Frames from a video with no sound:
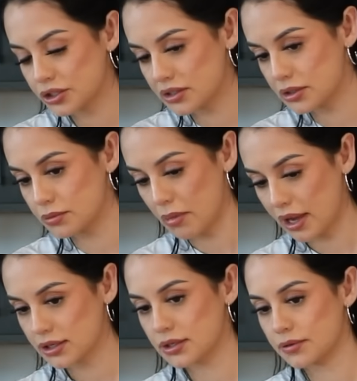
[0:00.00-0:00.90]
just
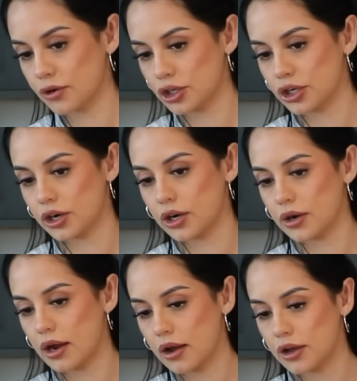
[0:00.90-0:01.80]
makes for
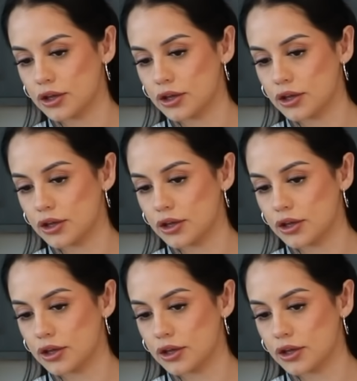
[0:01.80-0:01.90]
sure